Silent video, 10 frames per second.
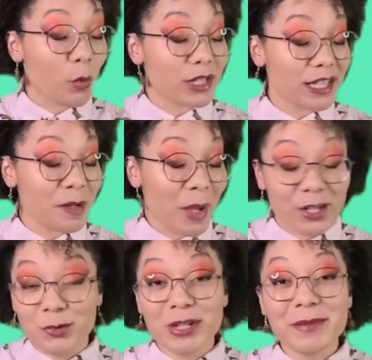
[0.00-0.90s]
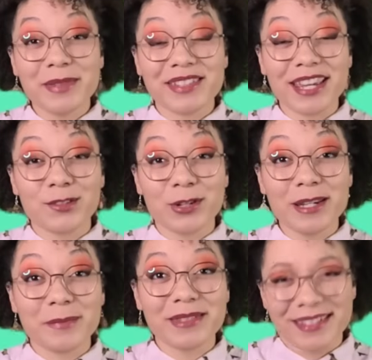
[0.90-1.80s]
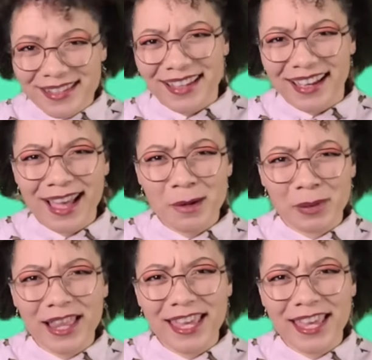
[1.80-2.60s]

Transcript: Never one to let my dreams stay dreams. I got a